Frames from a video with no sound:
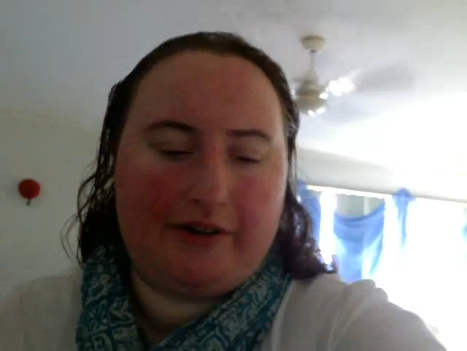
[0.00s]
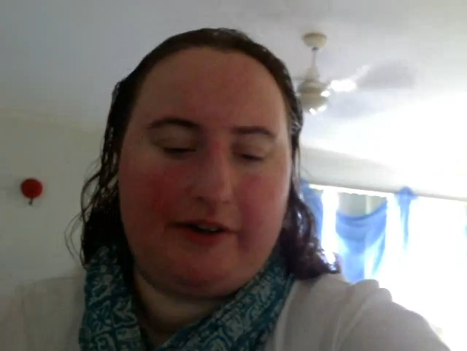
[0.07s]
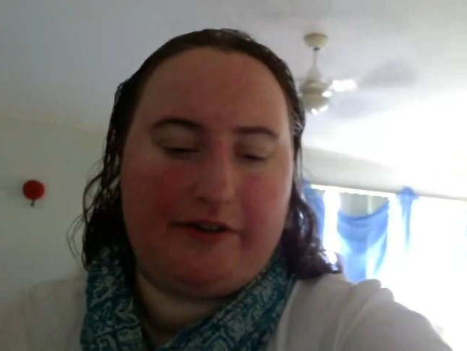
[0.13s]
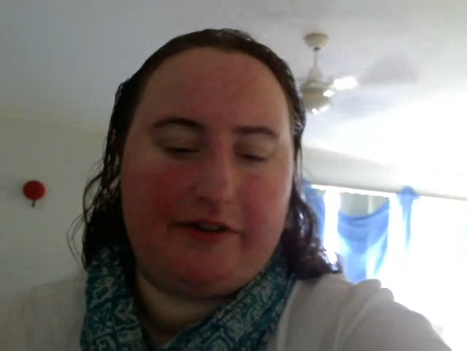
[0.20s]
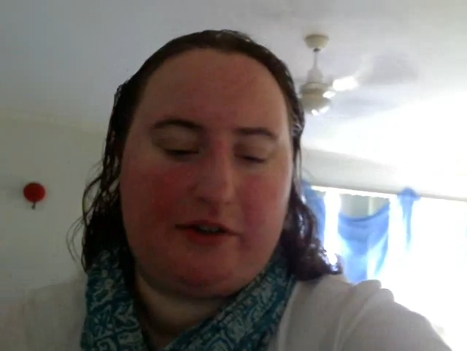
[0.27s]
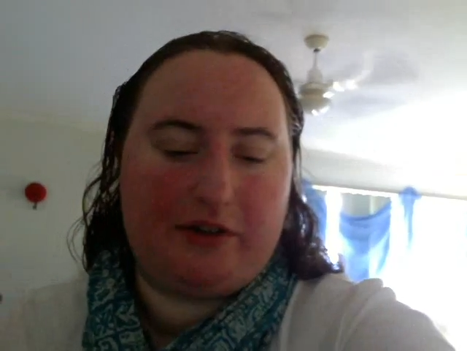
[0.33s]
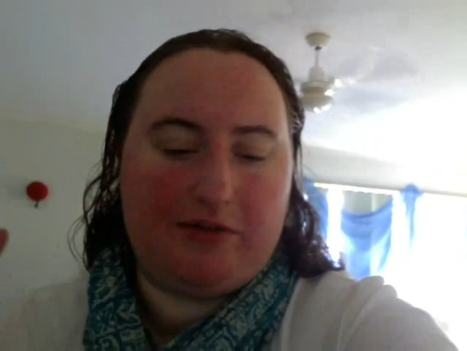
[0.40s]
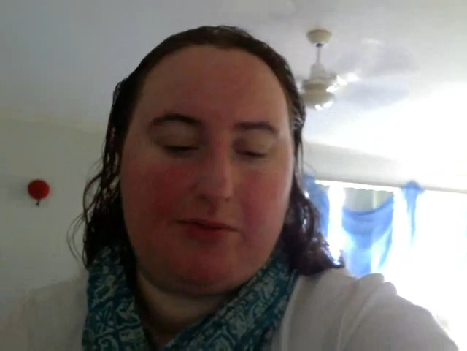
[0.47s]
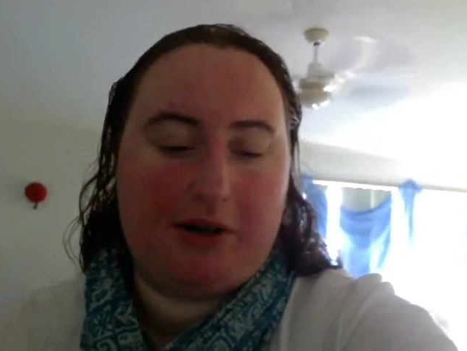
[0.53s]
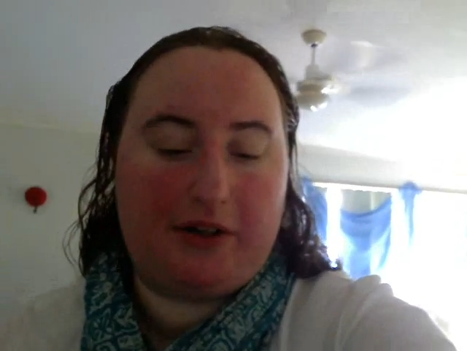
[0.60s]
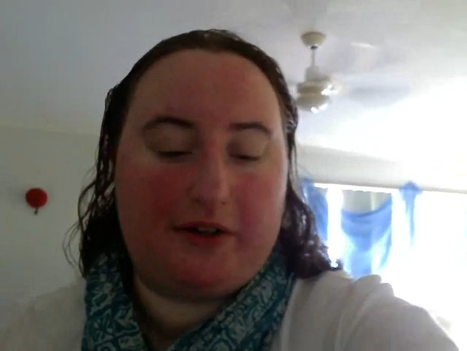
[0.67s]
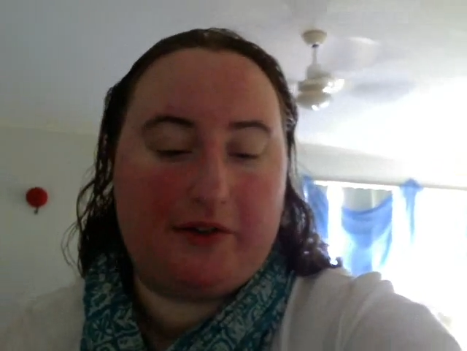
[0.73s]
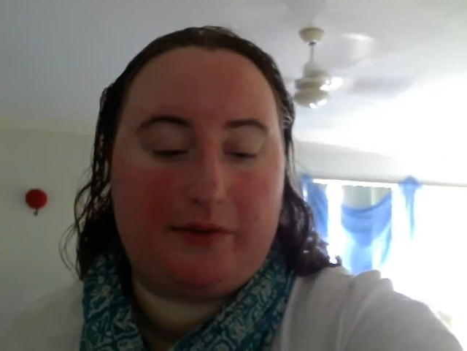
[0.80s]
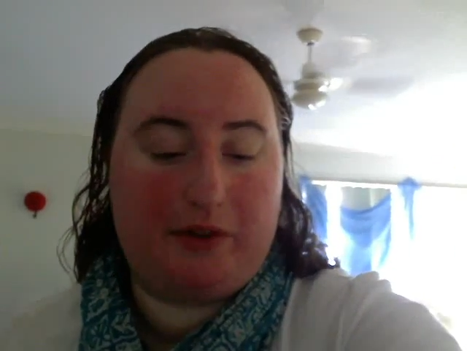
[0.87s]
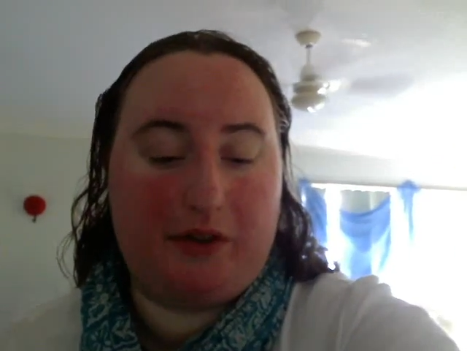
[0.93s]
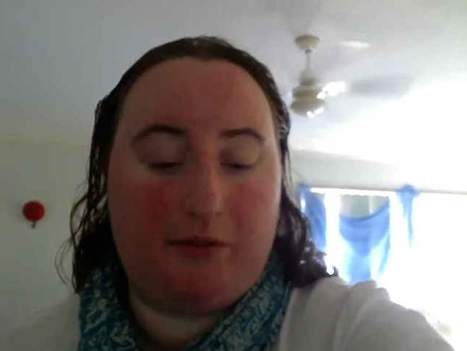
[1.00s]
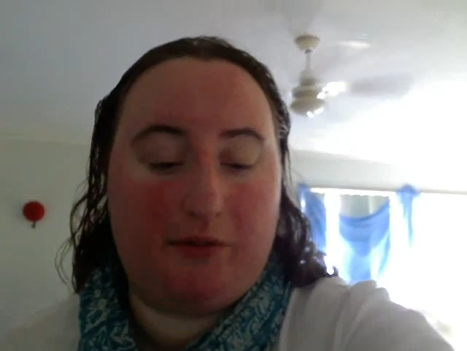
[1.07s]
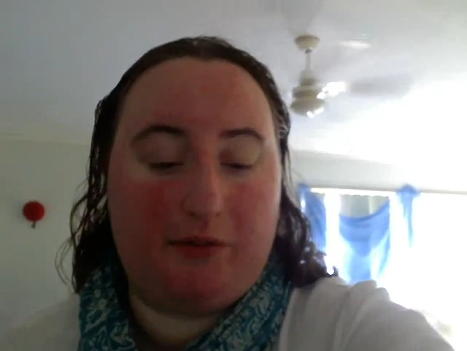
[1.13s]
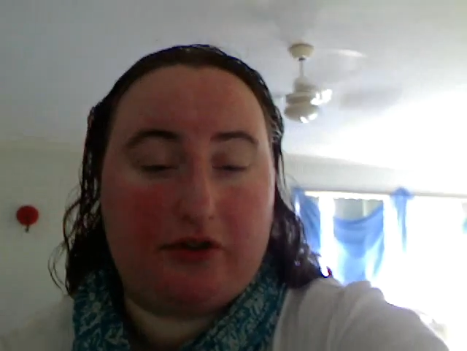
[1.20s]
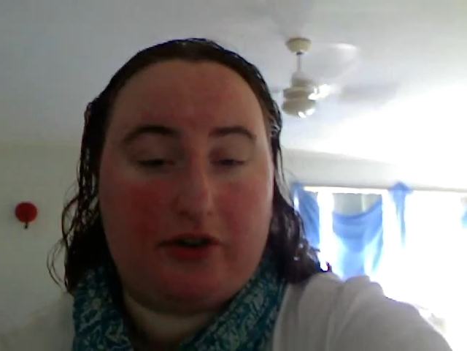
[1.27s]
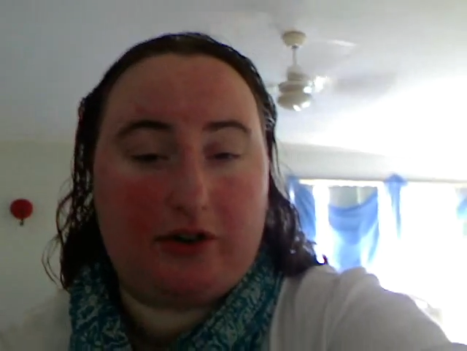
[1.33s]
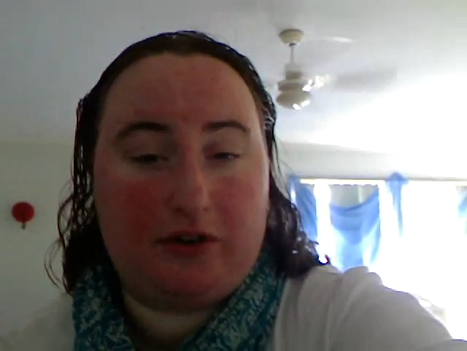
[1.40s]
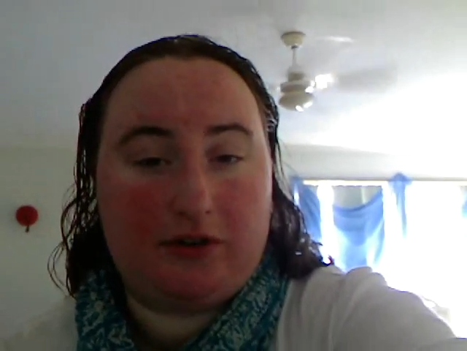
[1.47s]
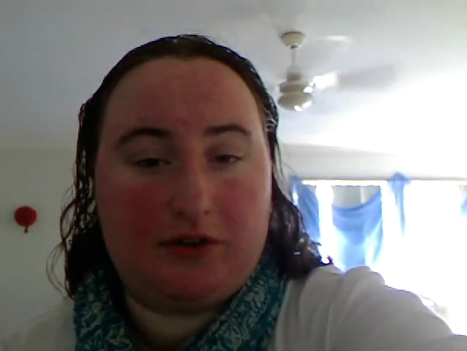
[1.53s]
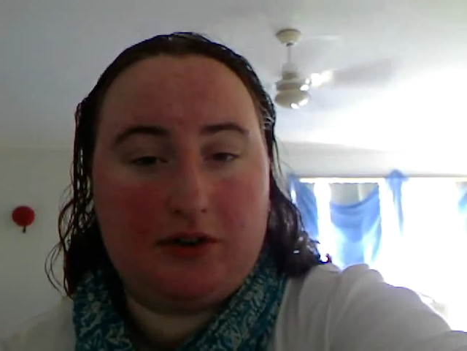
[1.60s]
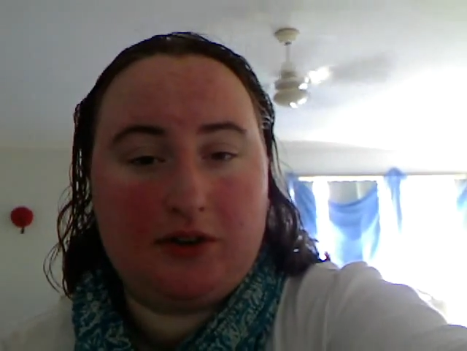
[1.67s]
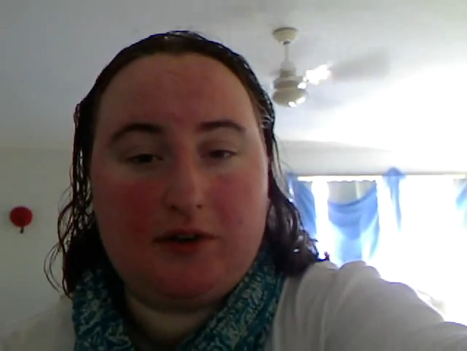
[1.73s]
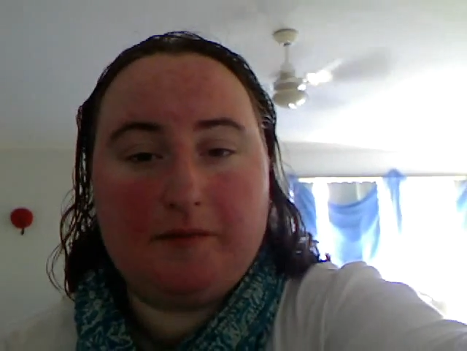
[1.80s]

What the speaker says: partner, he's going past doing the washing.